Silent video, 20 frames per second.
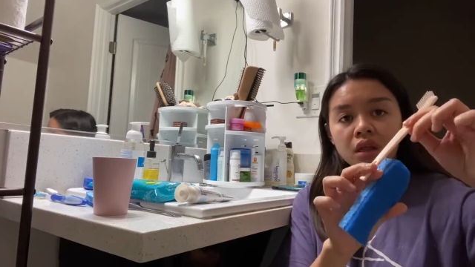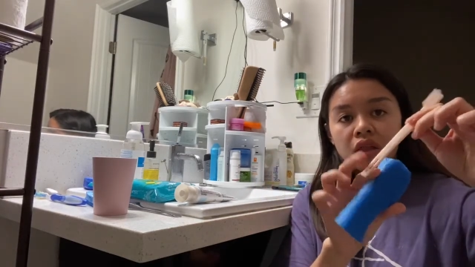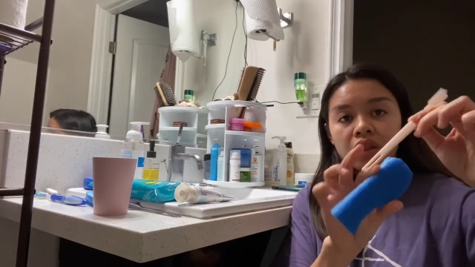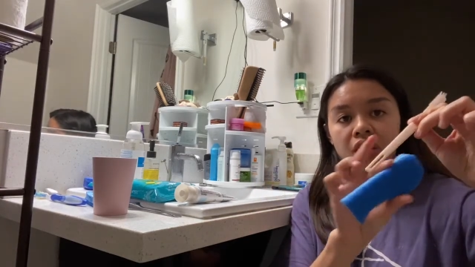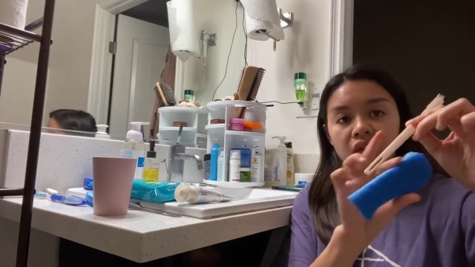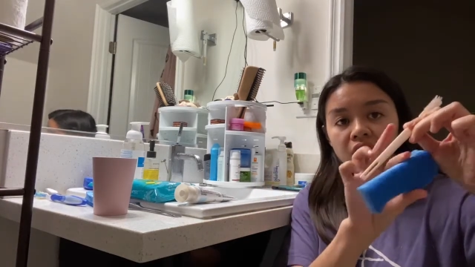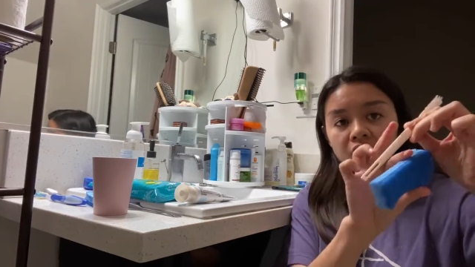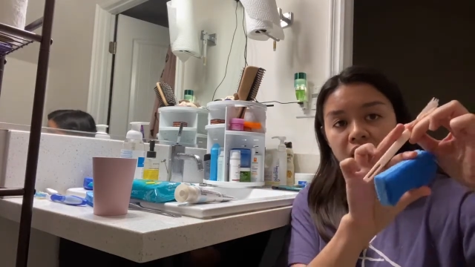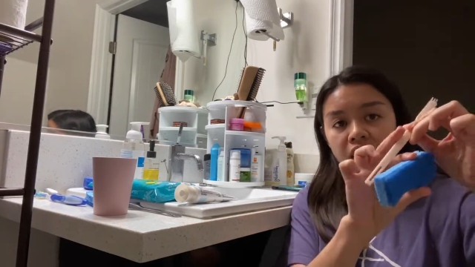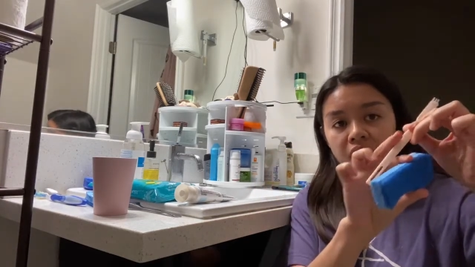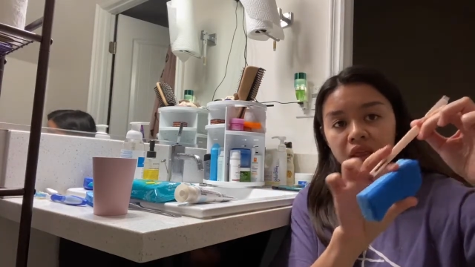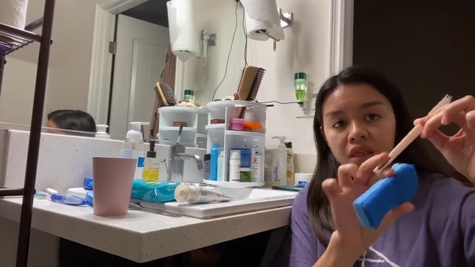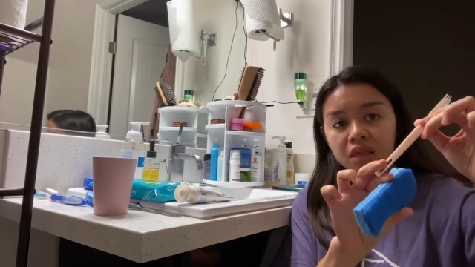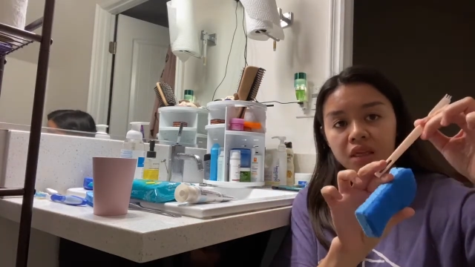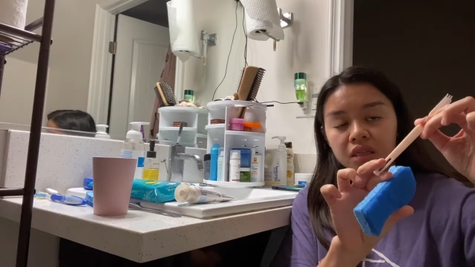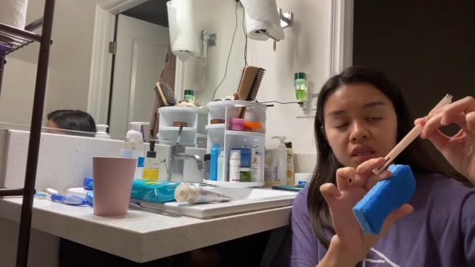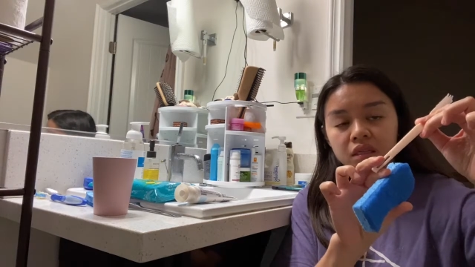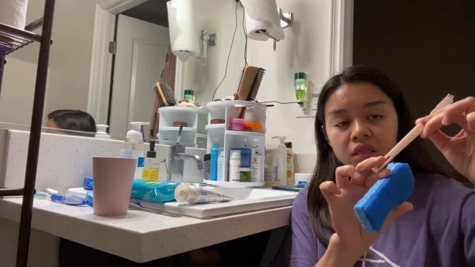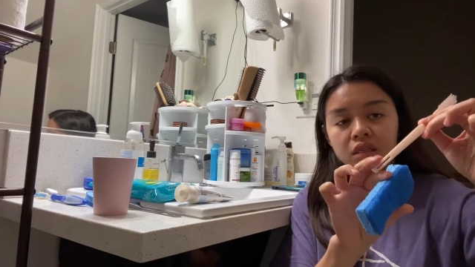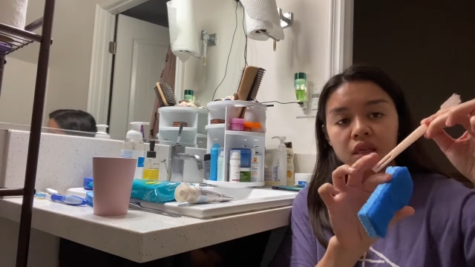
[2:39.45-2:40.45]
thing like
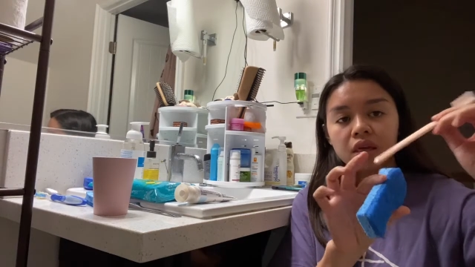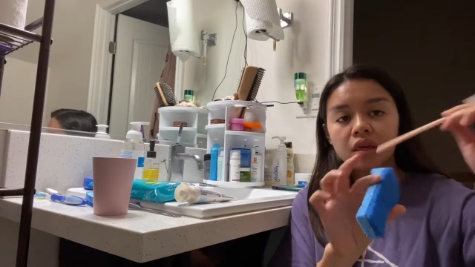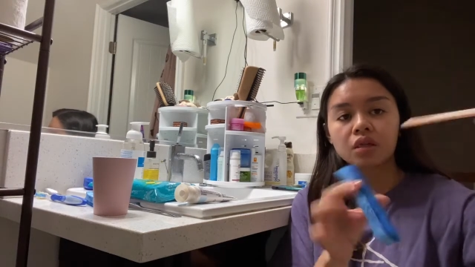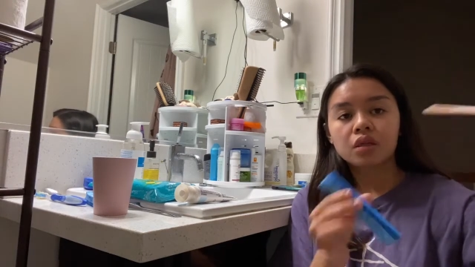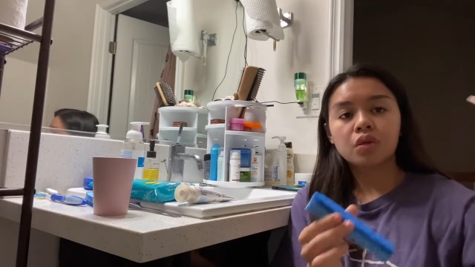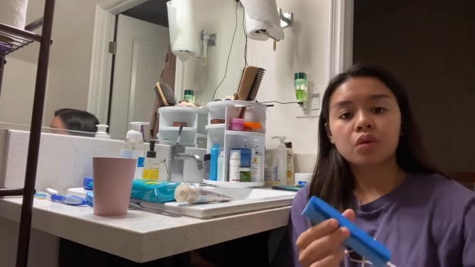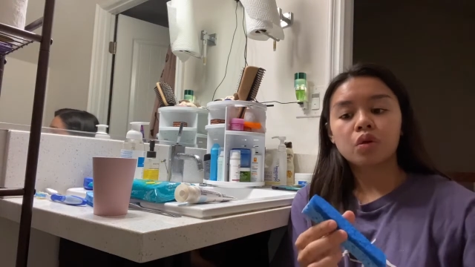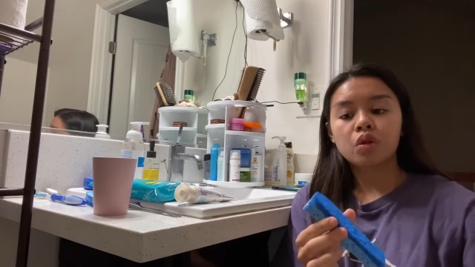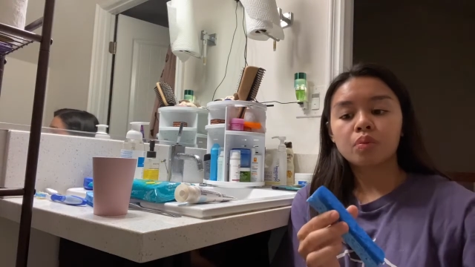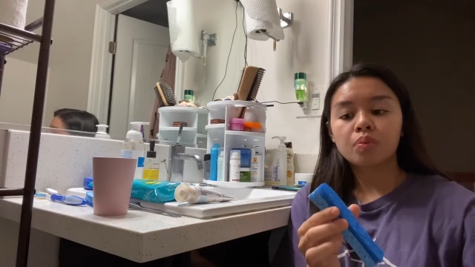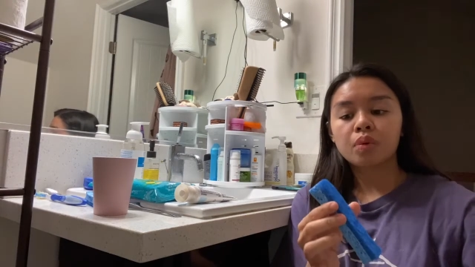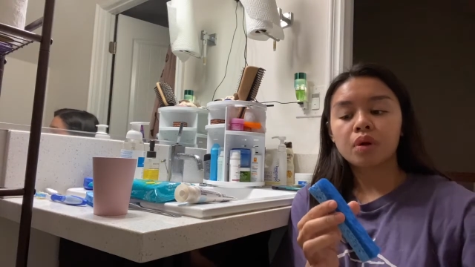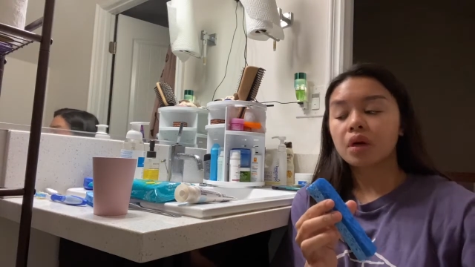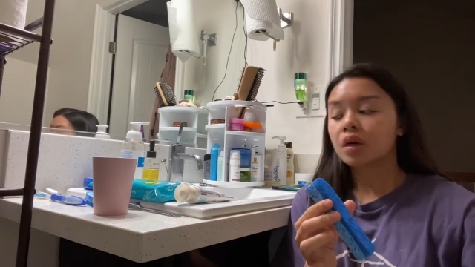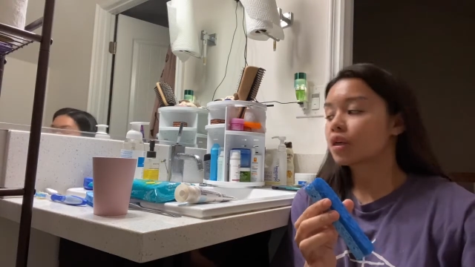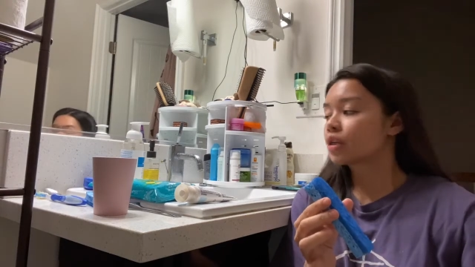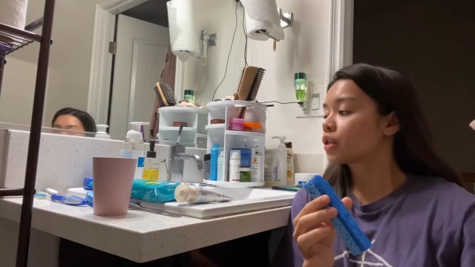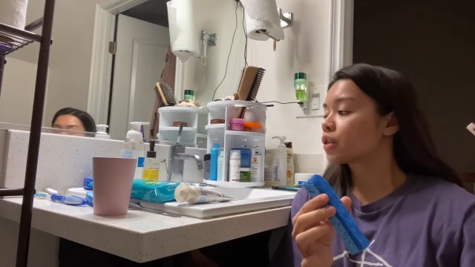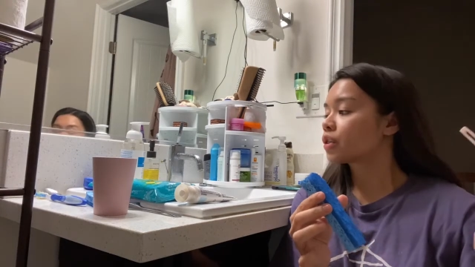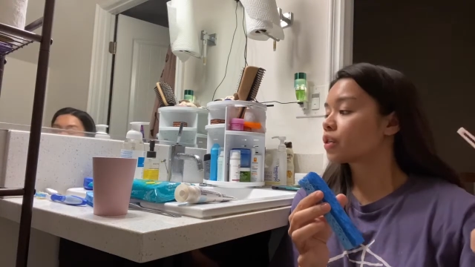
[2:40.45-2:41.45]
this, like a
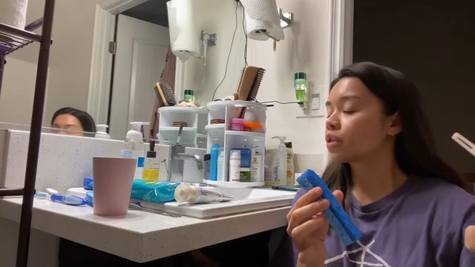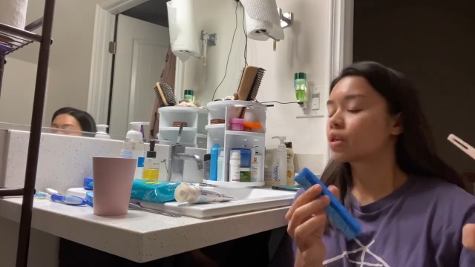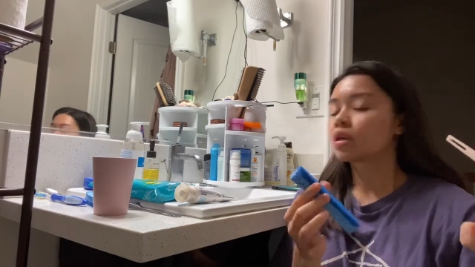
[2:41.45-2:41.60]
toothbrush,